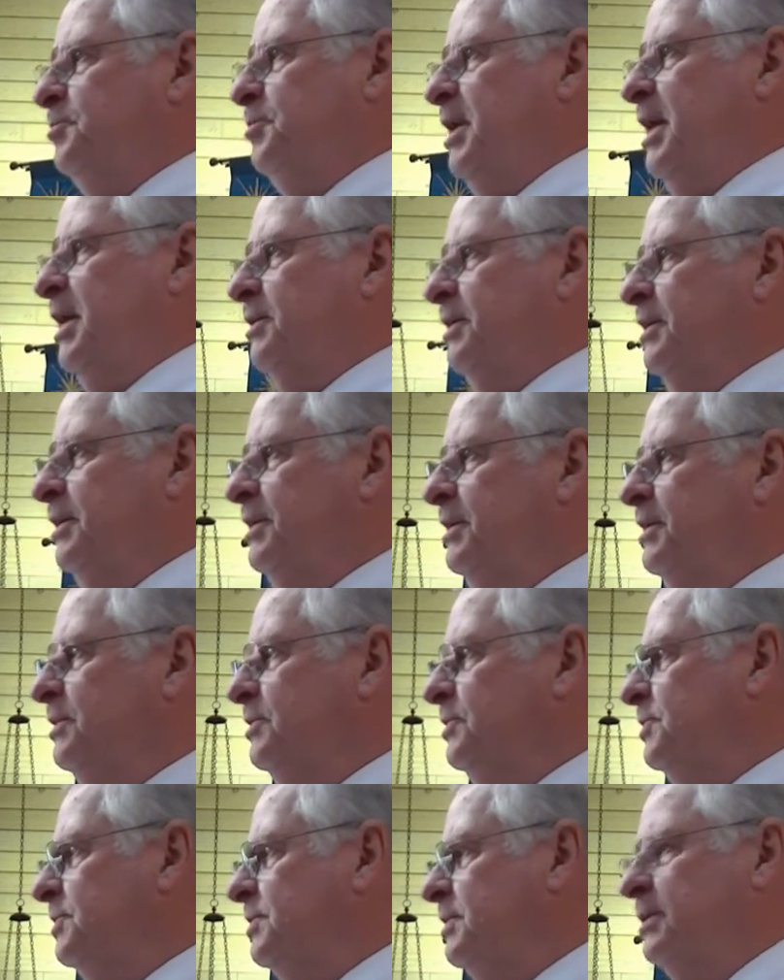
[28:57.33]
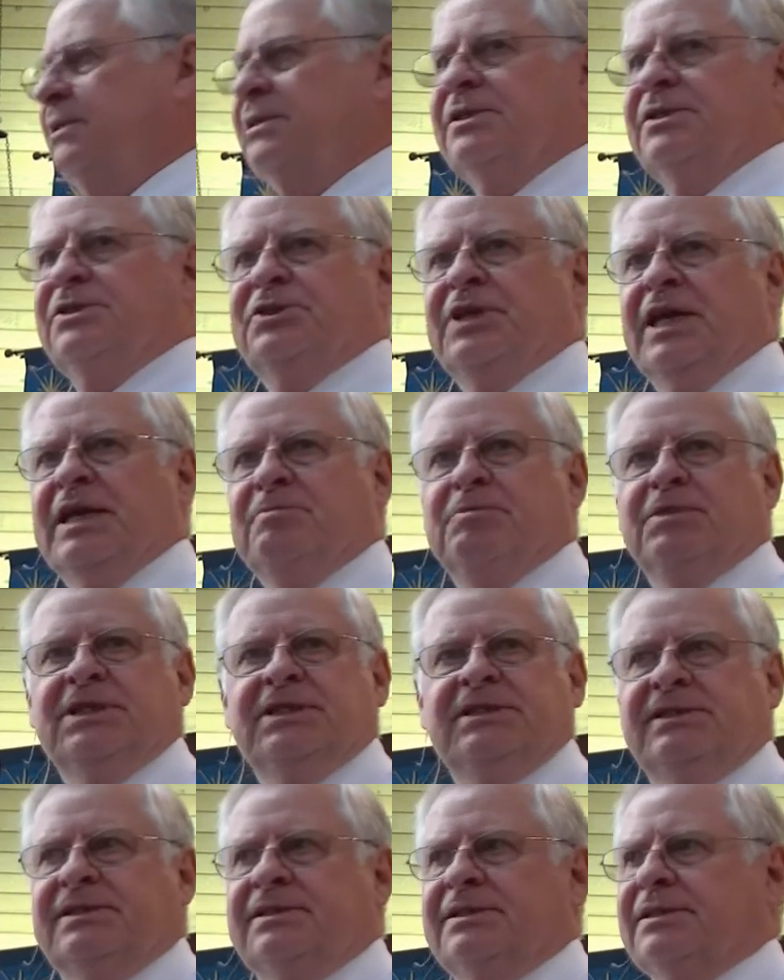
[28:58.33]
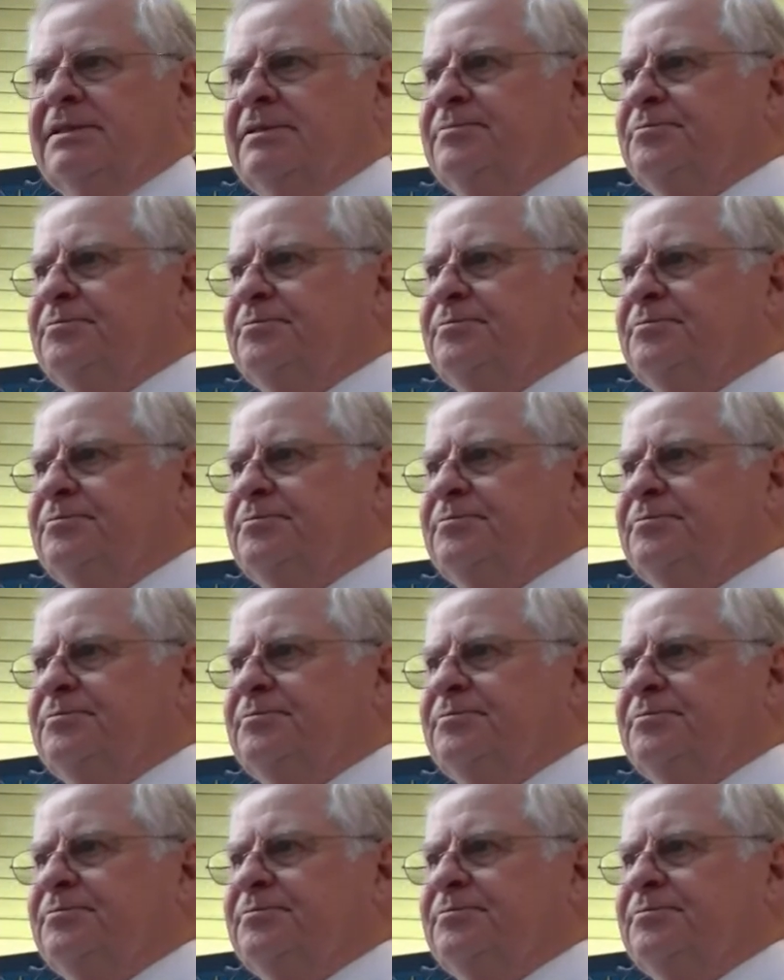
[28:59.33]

about in his statements?